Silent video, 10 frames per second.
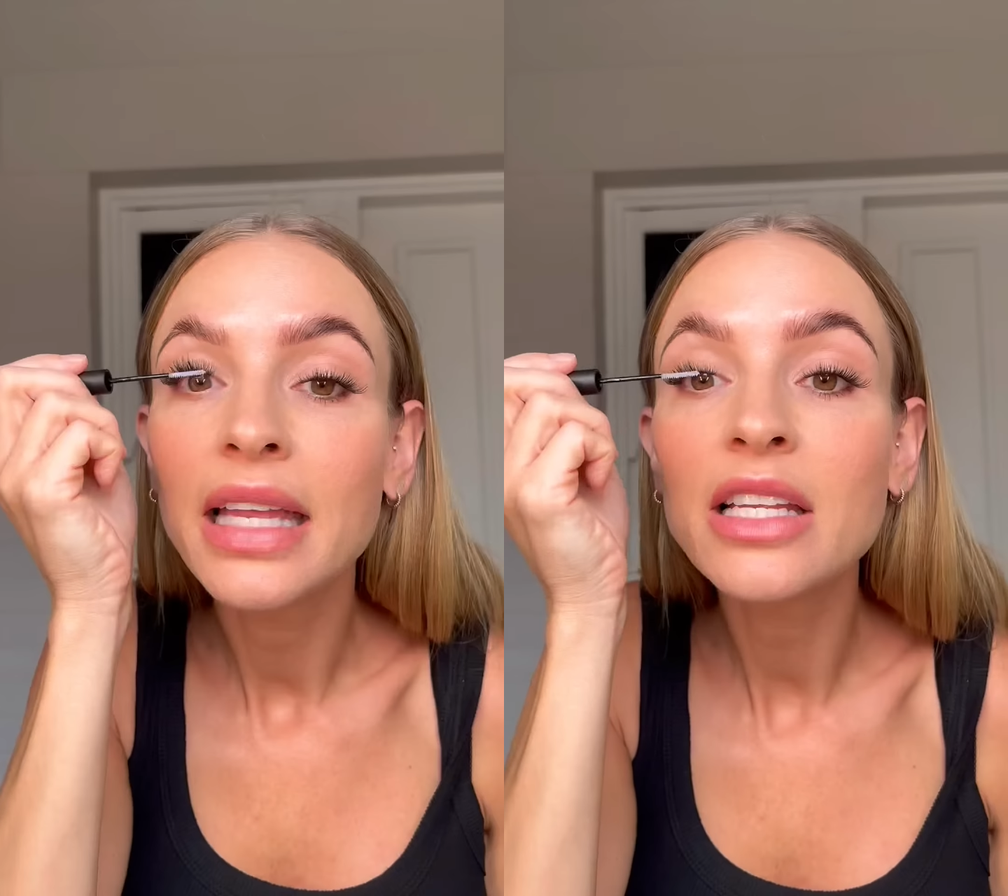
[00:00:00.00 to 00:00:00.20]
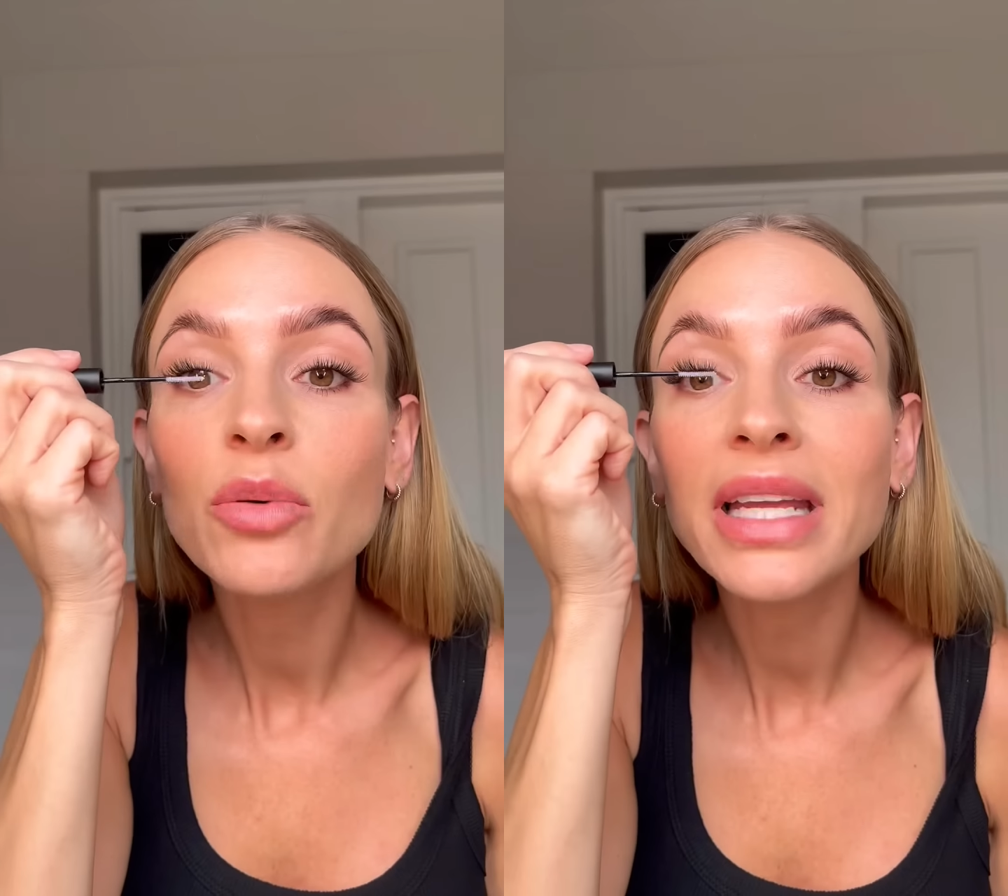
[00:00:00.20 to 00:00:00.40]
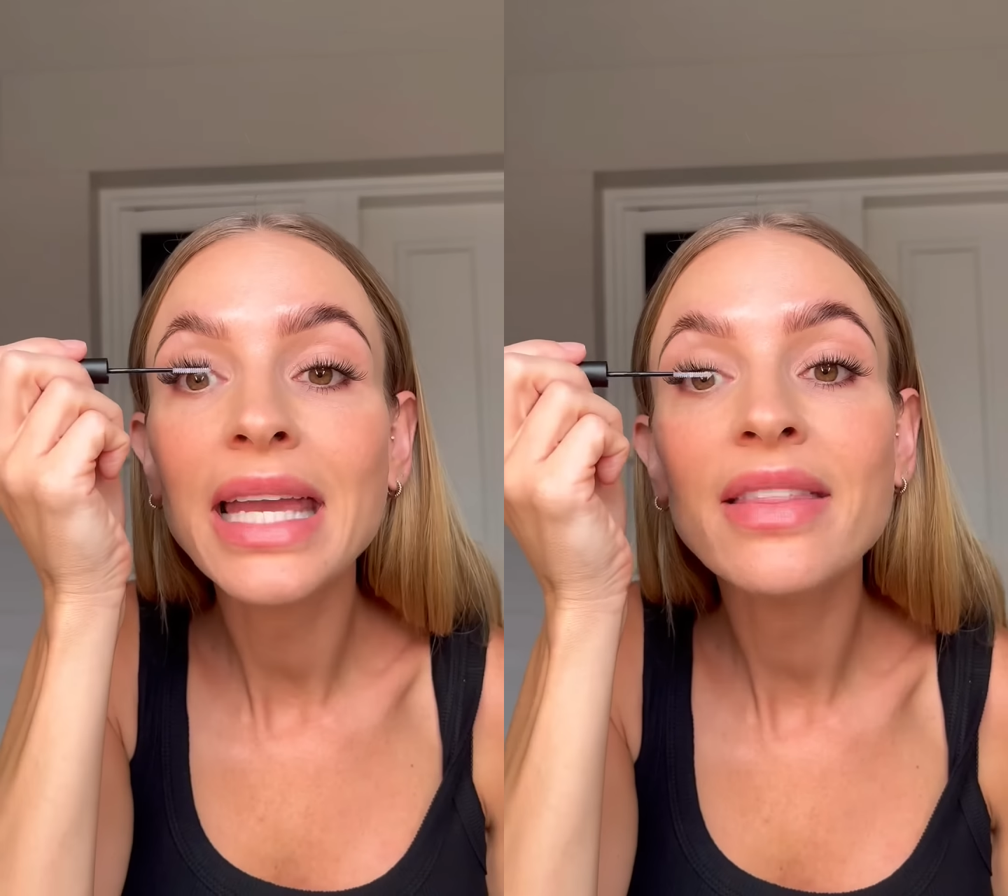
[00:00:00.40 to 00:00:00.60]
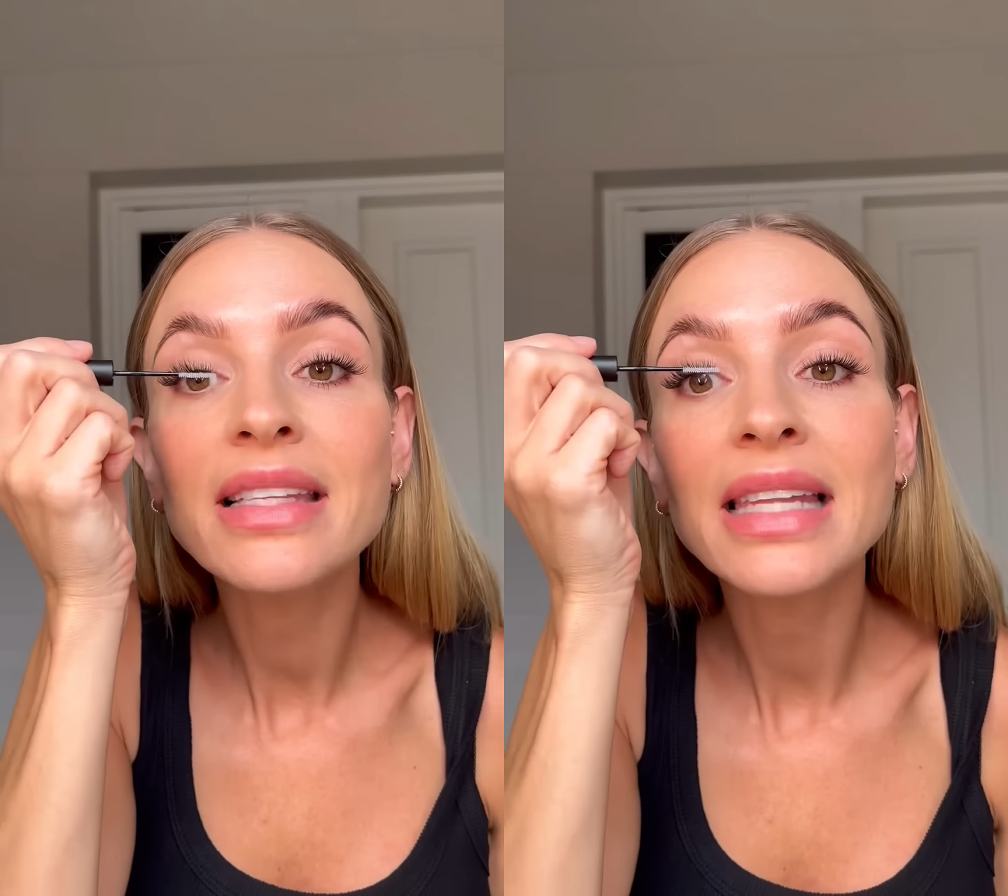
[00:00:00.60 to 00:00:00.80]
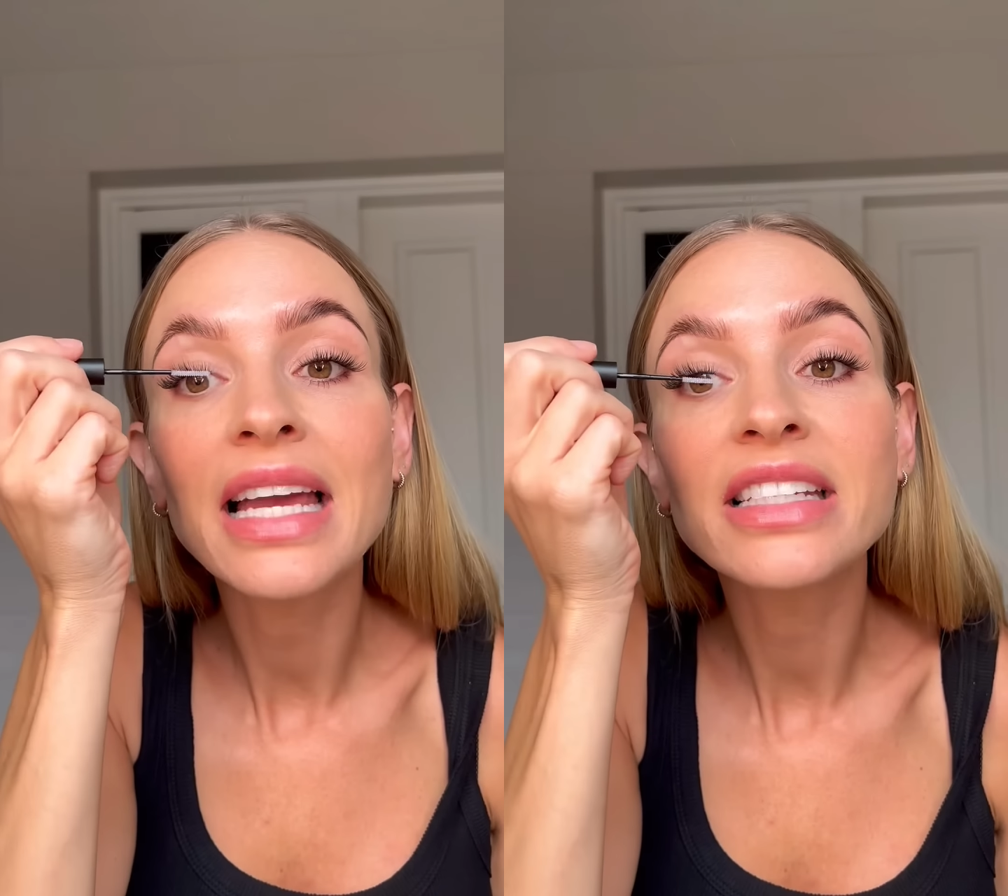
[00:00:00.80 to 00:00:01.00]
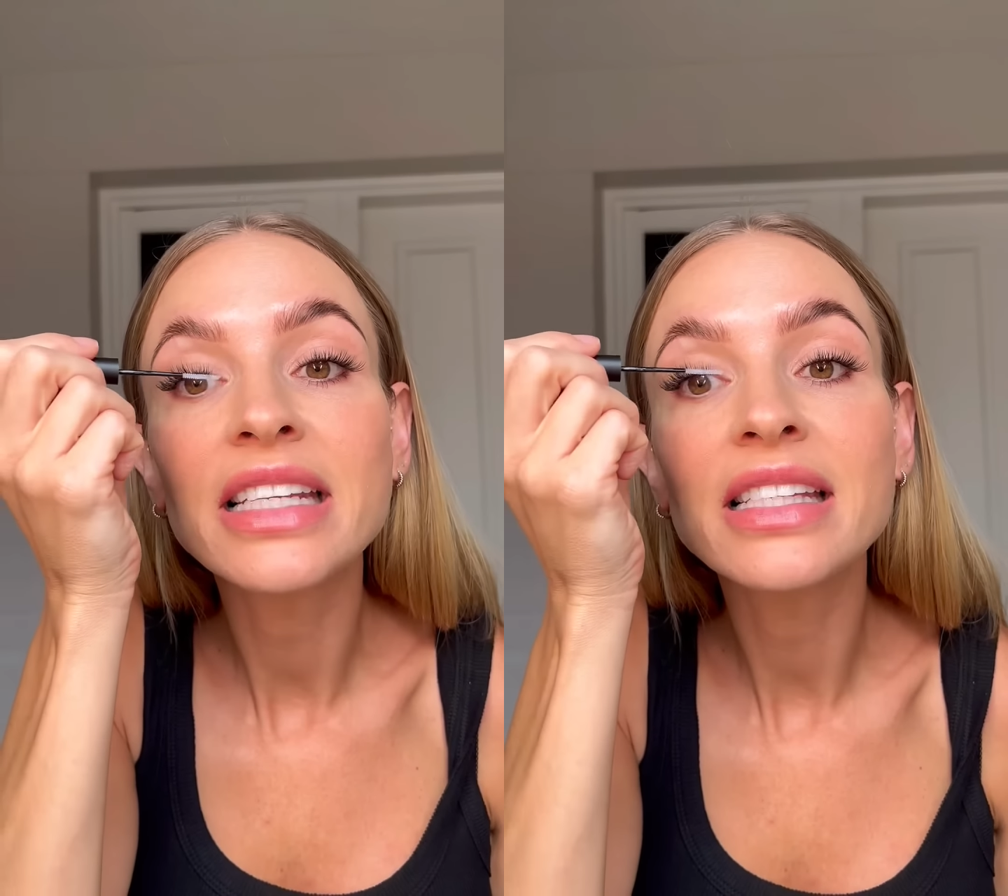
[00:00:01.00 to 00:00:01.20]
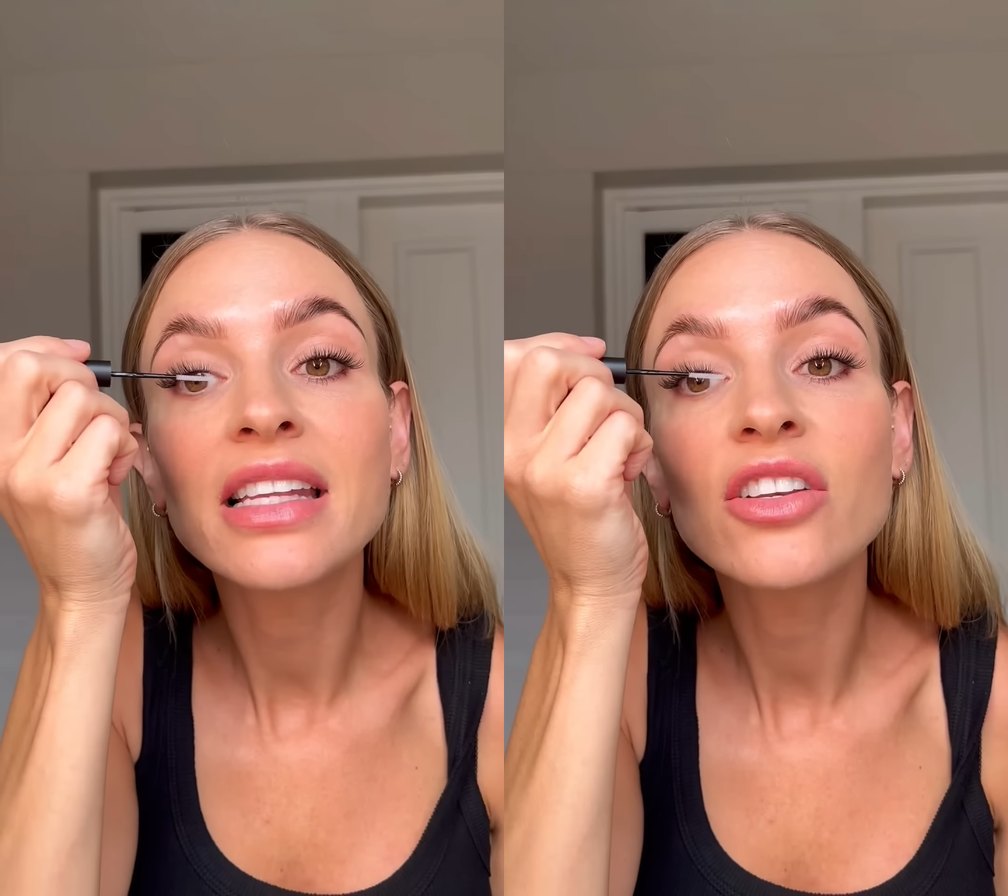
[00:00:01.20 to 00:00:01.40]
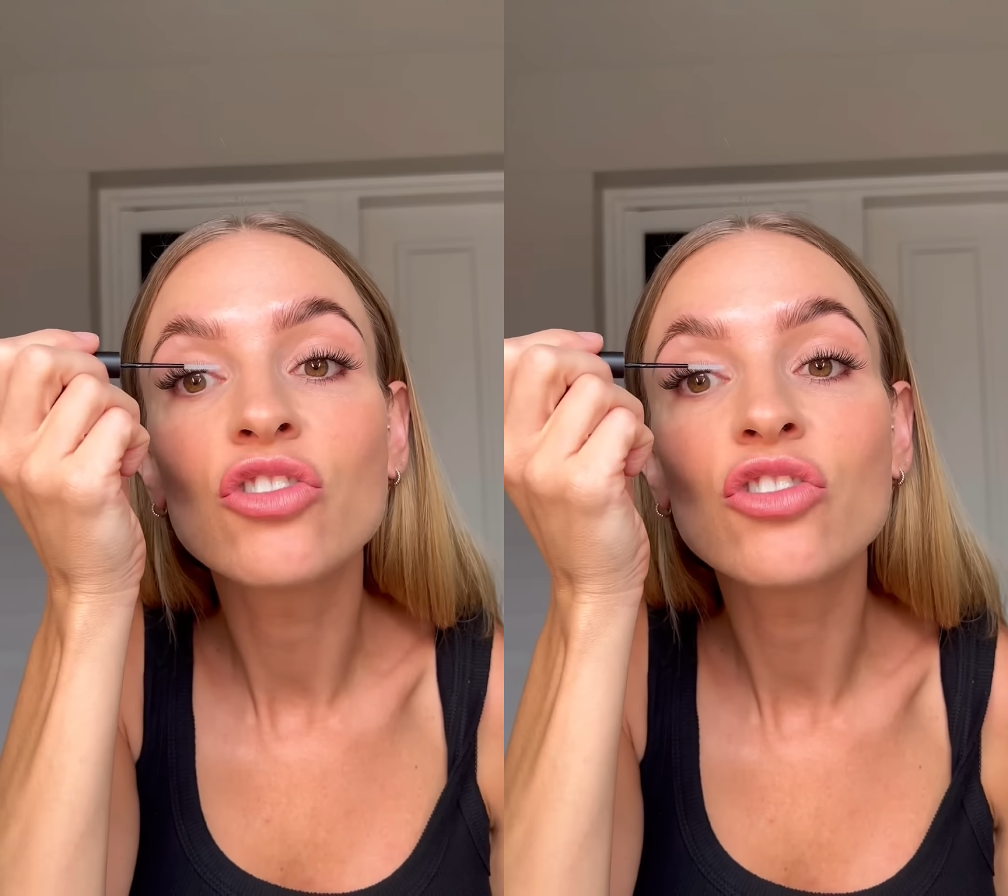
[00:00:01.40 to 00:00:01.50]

just want to keep these lashes